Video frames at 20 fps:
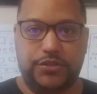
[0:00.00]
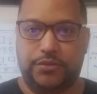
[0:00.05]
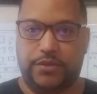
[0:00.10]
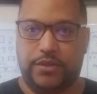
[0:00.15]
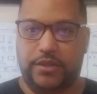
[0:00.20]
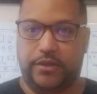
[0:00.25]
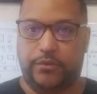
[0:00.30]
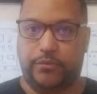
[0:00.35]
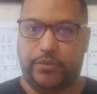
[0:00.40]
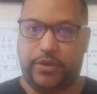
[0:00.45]

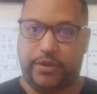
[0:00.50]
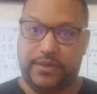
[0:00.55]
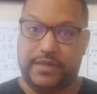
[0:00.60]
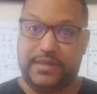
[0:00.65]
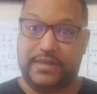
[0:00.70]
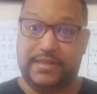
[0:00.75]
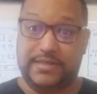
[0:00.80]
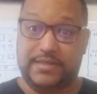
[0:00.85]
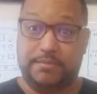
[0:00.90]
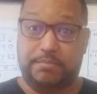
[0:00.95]
they're aware that
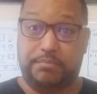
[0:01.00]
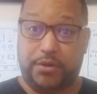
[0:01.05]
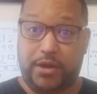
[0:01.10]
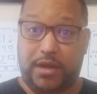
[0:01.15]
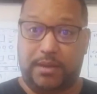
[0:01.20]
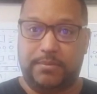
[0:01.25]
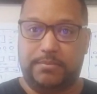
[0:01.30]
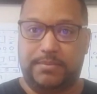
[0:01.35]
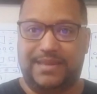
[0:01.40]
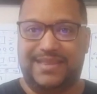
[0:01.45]
there's a
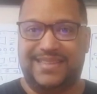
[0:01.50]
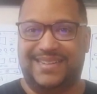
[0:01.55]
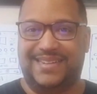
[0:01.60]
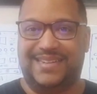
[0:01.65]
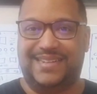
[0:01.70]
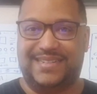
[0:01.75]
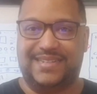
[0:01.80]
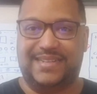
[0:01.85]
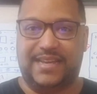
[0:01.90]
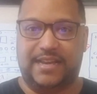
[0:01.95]
problem that they
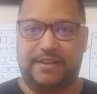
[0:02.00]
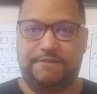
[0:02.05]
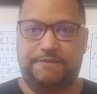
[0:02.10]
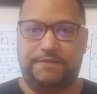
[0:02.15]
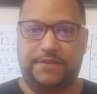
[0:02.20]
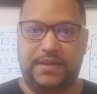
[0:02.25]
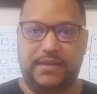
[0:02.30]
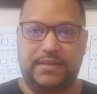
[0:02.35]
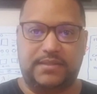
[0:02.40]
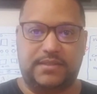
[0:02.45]
need to get
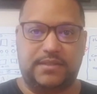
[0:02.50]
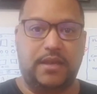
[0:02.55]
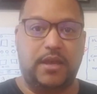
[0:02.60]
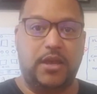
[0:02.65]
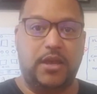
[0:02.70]
fixed,